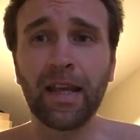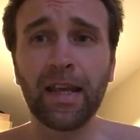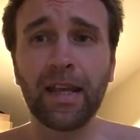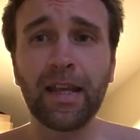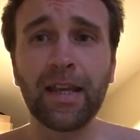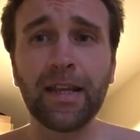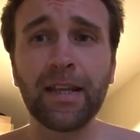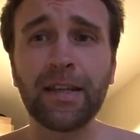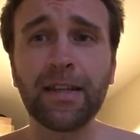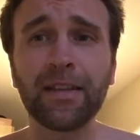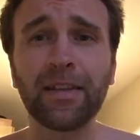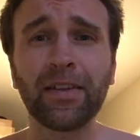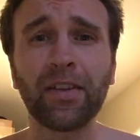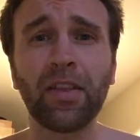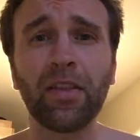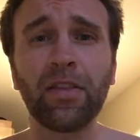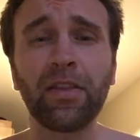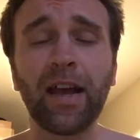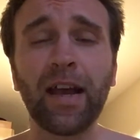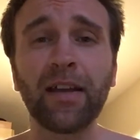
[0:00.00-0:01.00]
In
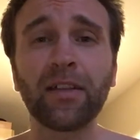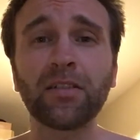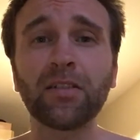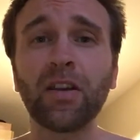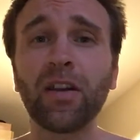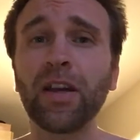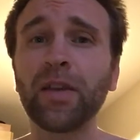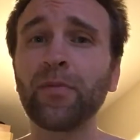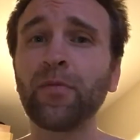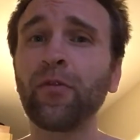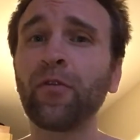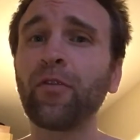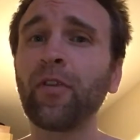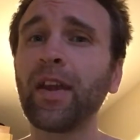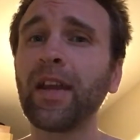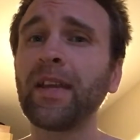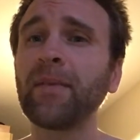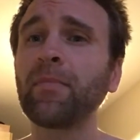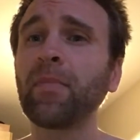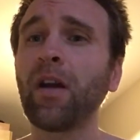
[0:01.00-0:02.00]
that time
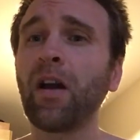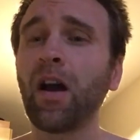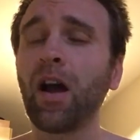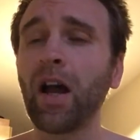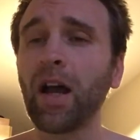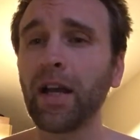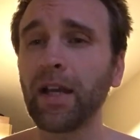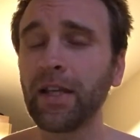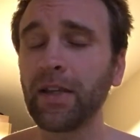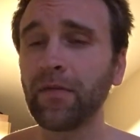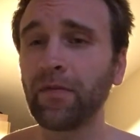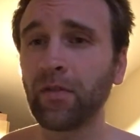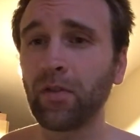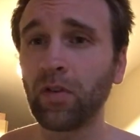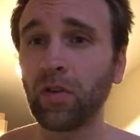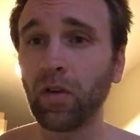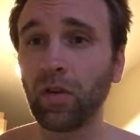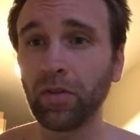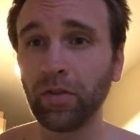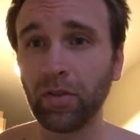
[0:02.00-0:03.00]
frame, I've
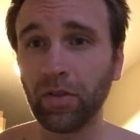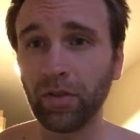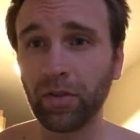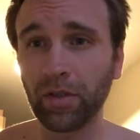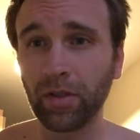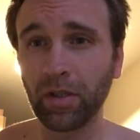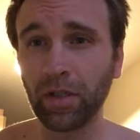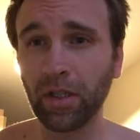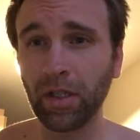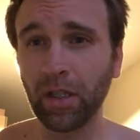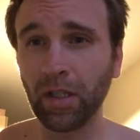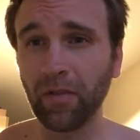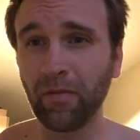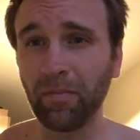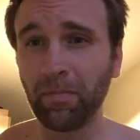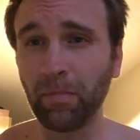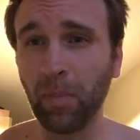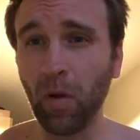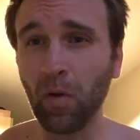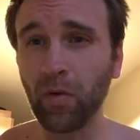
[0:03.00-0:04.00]
gone on kind
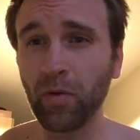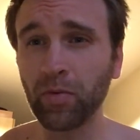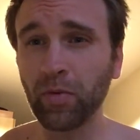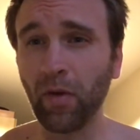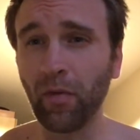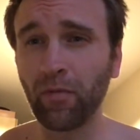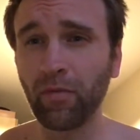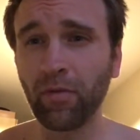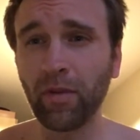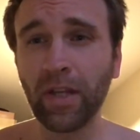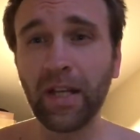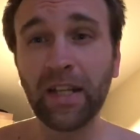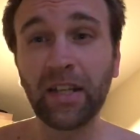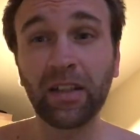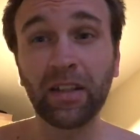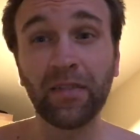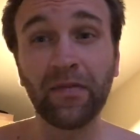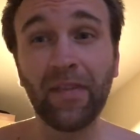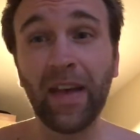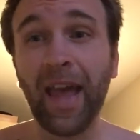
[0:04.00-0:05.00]
of bulk, so I've really
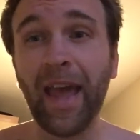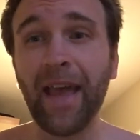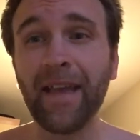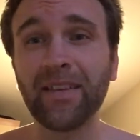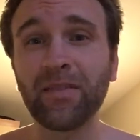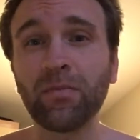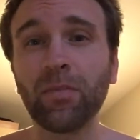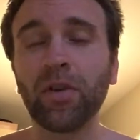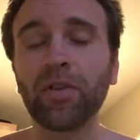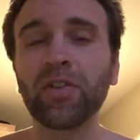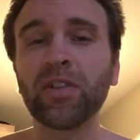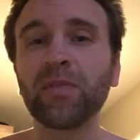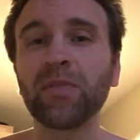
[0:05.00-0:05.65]
kind of ate as much as